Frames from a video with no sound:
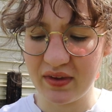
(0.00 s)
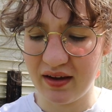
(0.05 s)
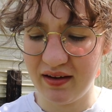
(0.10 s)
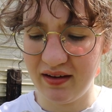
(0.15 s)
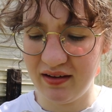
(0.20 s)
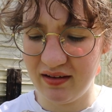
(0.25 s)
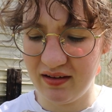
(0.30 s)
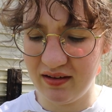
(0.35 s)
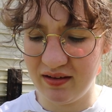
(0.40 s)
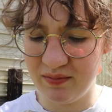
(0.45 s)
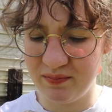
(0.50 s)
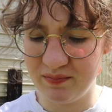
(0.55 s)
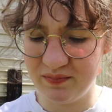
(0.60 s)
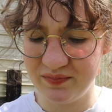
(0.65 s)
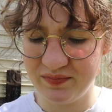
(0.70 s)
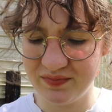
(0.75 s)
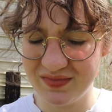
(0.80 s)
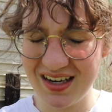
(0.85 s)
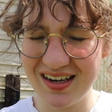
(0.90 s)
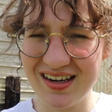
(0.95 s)

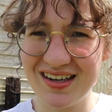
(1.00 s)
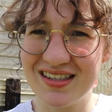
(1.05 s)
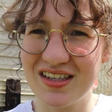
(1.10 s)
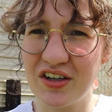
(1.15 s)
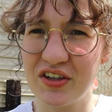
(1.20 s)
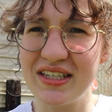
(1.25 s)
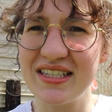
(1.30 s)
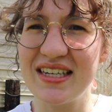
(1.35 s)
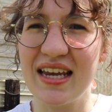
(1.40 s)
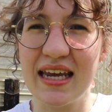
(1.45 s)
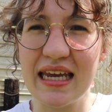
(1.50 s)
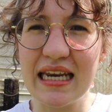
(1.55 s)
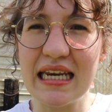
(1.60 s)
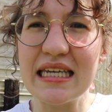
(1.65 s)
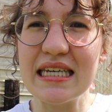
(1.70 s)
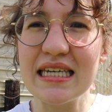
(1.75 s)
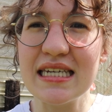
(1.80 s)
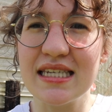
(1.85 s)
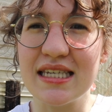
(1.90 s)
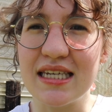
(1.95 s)
not necessarily take it
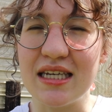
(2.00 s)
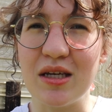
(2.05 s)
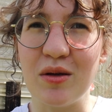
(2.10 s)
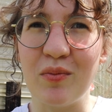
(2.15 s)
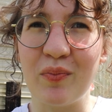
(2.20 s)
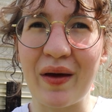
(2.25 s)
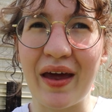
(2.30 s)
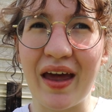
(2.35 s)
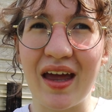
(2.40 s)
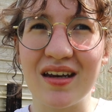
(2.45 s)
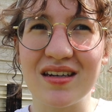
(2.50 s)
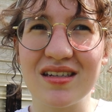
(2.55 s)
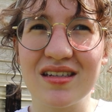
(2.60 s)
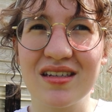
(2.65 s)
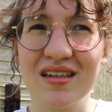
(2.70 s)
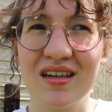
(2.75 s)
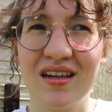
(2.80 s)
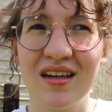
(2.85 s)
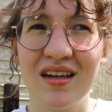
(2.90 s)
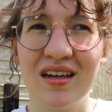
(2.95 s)
easy,
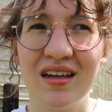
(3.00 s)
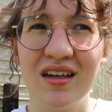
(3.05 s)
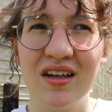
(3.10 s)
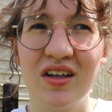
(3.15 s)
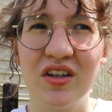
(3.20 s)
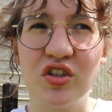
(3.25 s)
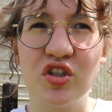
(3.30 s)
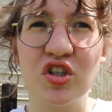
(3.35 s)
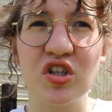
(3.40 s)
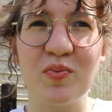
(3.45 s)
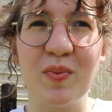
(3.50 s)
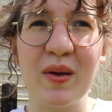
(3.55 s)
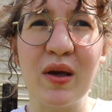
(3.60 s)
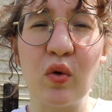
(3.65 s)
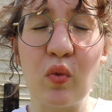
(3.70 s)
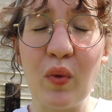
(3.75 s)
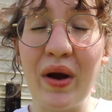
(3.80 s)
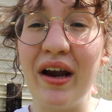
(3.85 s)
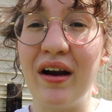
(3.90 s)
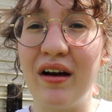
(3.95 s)
but just be
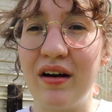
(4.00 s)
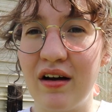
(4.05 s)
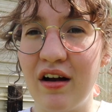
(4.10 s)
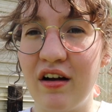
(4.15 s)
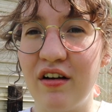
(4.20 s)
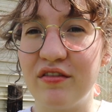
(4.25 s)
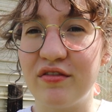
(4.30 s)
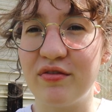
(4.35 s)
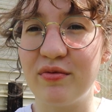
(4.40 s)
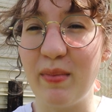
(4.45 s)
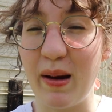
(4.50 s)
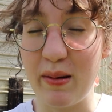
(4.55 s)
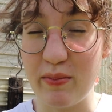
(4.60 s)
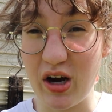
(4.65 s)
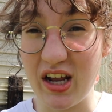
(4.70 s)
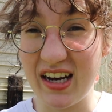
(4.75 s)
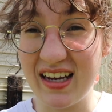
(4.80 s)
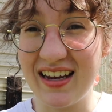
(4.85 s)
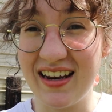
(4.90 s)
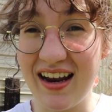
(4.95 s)
aware of my
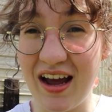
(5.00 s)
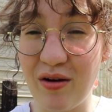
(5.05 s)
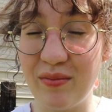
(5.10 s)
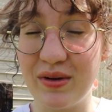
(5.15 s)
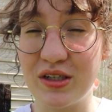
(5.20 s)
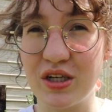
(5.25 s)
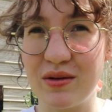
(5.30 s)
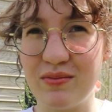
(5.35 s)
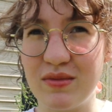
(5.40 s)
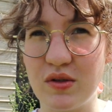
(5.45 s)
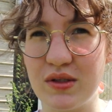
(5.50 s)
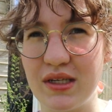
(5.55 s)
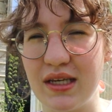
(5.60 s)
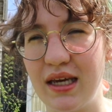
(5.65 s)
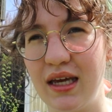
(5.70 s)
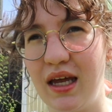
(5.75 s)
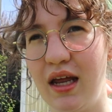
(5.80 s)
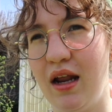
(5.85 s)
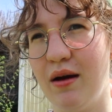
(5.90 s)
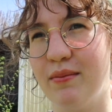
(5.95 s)
body and how much I'm using
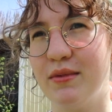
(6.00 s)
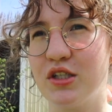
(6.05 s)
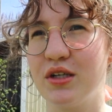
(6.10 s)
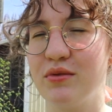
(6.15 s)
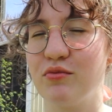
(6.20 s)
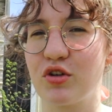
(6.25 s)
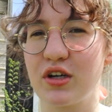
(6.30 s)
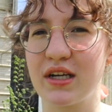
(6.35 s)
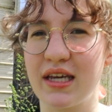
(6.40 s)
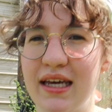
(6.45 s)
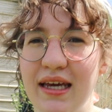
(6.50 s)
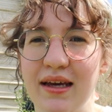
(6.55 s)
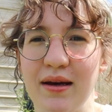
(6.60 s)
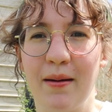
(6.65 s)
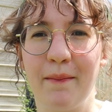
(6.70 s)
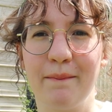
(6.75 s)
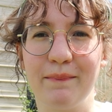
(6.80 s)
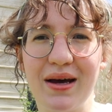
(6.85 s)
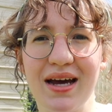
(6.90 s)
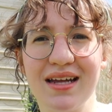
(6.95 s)
it and how much I'm
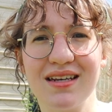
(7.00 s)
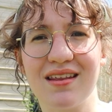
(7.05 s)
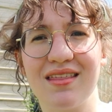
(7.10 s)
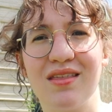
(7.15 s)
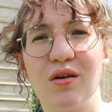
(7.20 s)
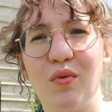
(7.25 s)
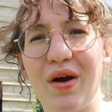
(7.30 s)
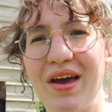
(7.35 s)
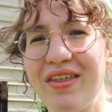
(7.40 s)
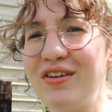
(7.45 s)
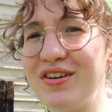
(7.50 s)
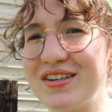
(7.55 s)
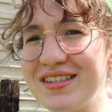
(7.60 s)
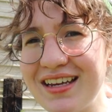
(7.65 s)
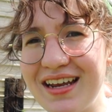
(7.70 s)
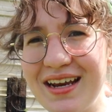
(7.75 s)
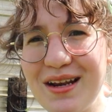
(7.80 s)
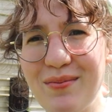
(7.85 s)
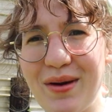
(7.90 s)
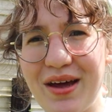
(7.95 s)
working. But the weather is
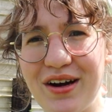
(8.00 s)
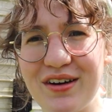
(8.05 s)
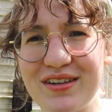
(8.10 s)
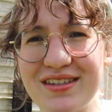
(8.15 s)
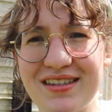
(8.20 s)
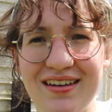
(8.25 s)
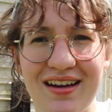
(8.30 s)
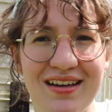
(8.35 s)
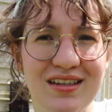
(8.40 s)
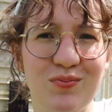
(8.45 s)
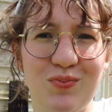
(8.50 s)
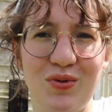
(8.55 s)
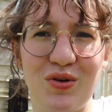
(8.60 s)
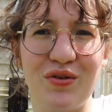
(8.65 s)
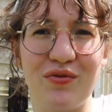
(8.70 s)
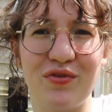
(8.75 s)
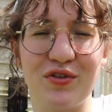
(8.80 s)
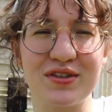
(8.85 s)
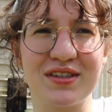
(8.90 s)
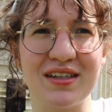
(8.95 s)
getting better. It's a nice,
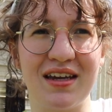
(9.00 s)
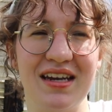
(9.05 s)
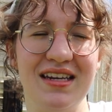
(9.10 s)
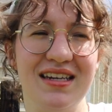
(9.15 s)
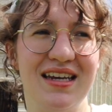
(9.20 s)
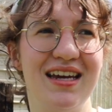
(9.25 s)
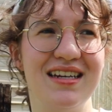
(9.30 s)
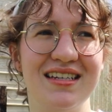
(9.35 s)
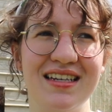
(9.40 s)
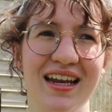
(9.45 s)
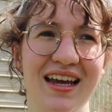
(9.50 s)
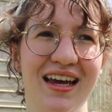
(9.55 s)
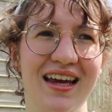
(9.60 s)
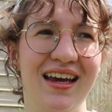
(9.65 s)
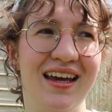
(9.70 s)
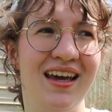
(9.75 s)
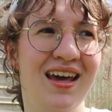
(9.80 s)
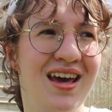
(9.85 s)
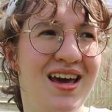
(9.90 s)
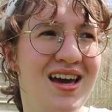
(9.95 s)
beautiful, sunny day
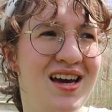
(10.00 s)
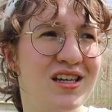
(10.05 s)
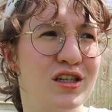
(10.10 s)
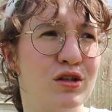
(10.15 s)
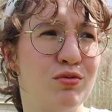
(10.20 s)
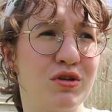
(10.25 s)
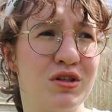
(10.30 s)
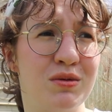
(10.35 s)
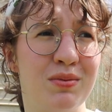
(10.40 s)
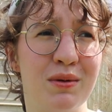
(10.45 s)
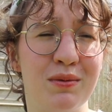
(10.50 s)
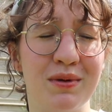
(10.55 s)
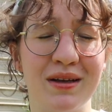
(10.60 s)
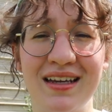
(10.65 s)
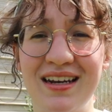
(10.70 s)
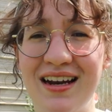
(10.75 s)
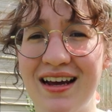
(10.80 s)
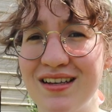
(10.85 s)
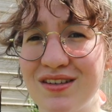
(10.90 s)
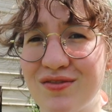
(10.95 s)
today. It's supposed to be
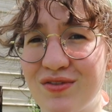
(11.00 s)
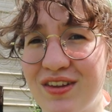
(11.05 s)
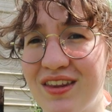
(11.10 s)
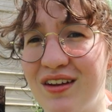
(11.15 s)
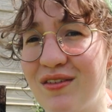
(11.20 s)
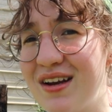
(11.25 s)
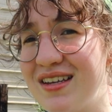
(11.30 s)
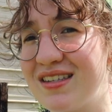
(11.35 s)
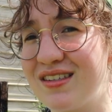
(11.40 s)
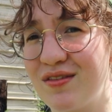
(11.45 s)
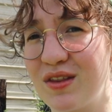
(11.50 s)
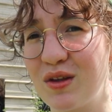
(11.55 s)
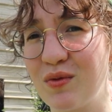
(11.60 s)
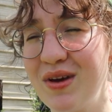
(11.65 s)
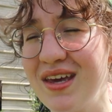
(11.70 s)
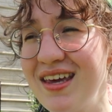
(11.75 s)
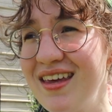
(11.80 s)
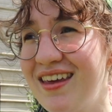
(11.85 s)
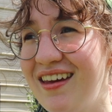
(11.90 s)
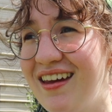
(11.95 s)
really nice for the rest of the
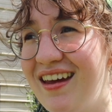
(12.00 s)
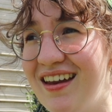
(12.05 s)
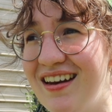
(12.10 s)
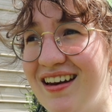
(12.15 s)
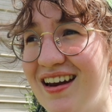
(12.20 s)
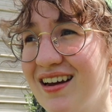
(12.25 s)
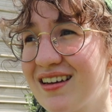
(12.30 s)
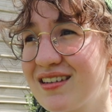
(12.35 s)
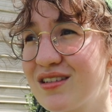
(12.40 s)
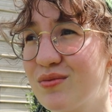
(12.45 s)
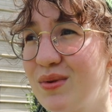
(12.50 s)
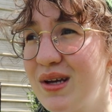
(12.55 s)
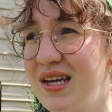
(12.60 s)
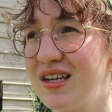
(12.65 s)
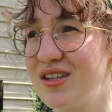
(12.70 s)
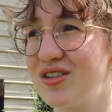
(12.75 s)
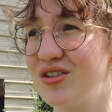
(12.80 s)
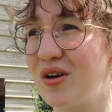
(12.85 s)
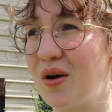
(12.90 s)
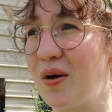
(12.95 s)
week and next
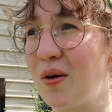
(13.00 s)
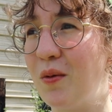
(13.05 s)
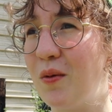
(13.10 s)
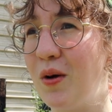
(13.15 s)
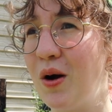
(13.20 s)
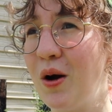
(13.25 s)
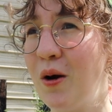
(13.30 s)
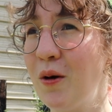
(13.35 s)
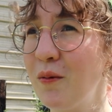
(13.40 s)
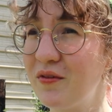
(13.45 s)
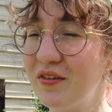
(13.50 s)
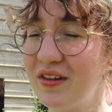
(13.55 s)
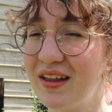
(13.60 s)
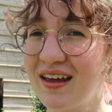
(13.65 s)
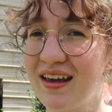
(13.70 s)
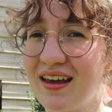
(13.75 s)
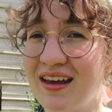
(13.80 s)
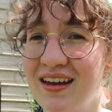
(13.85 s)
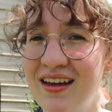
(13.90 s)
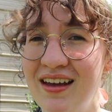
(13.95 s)
week. So
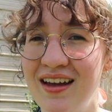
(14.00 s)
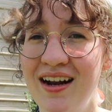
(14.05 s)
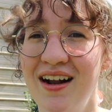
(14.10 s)
hopefully